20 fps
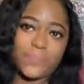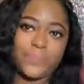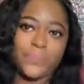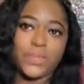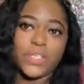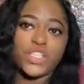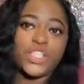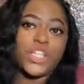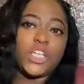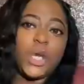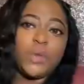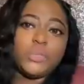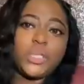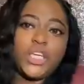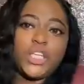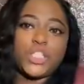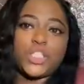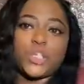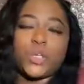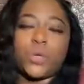She don't
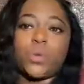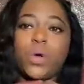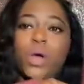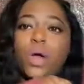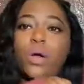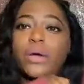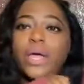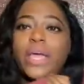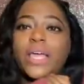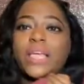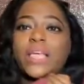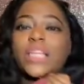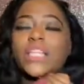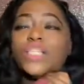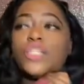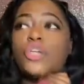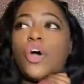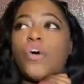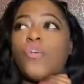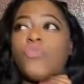need to, okay?
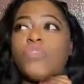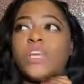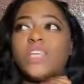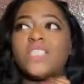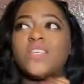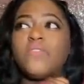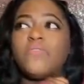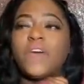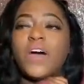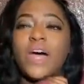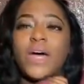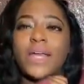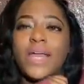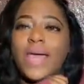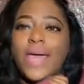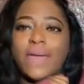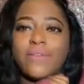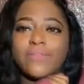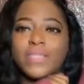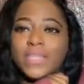There's no reason for her to
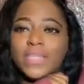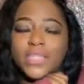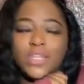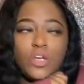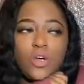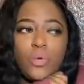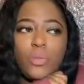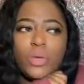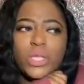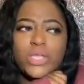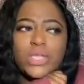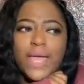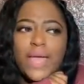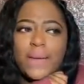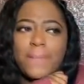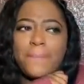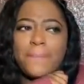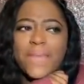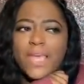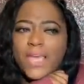have to deal with
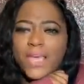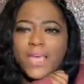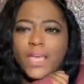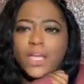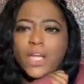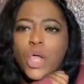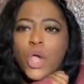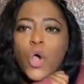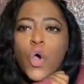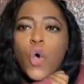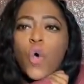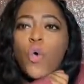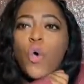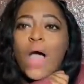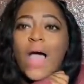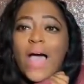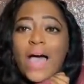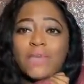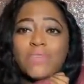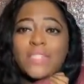that man who
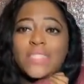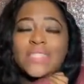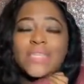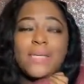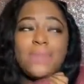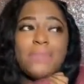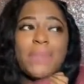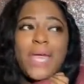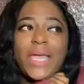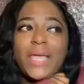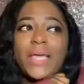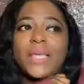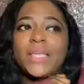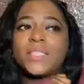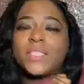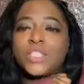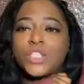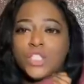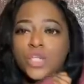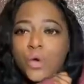obviously made
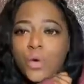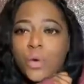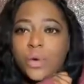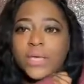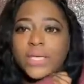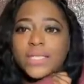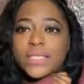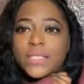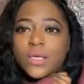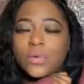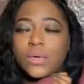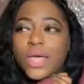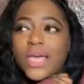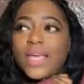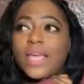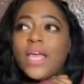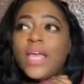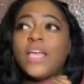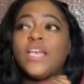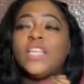his choice,
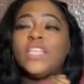okay?